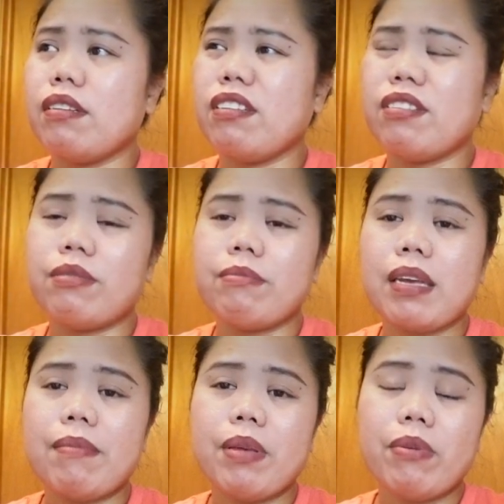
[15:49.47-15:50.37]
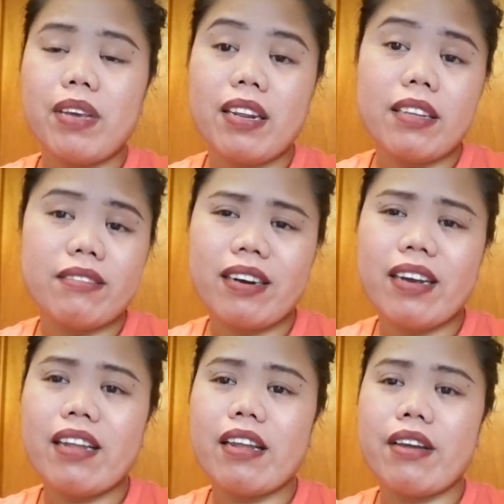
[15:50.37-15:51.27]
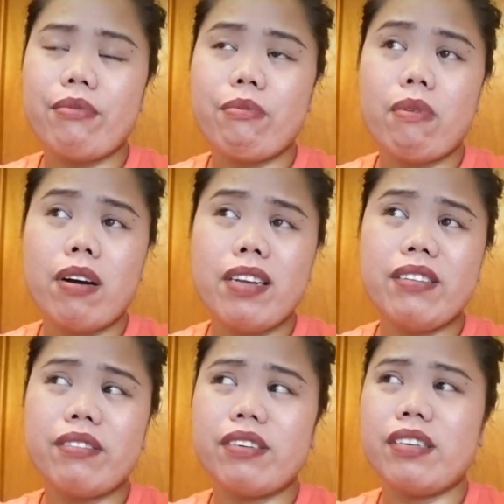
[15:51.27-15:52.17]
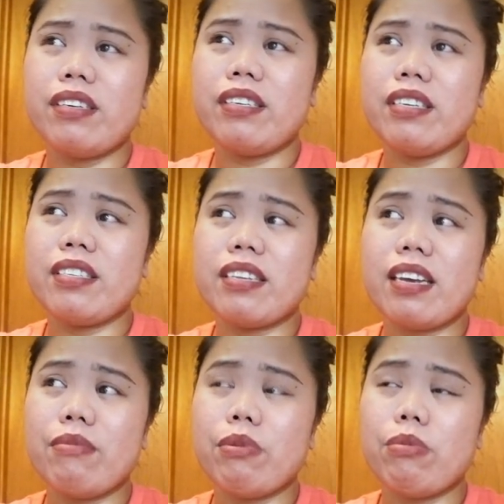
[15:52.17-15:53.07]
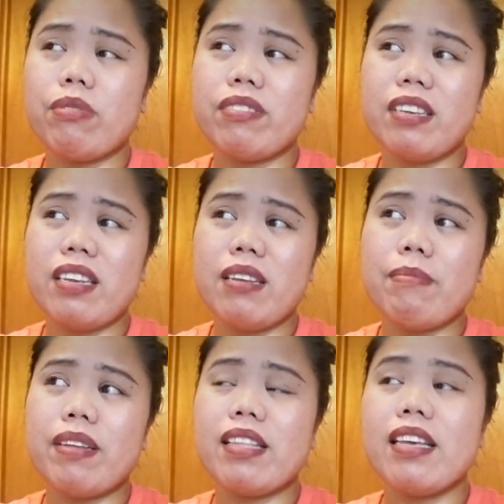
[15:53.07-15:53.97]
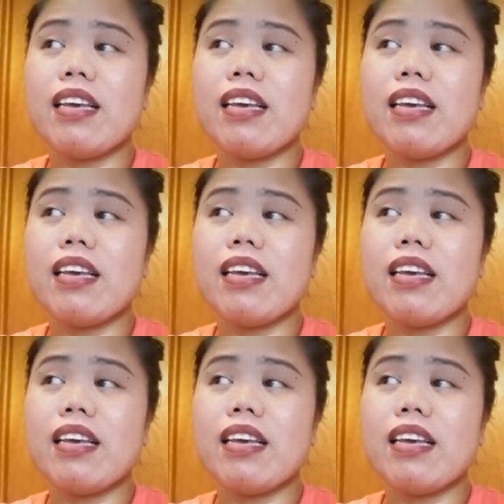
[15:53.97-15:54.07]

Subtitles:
you know, maybe we're gonna try another one, or he said we will see. But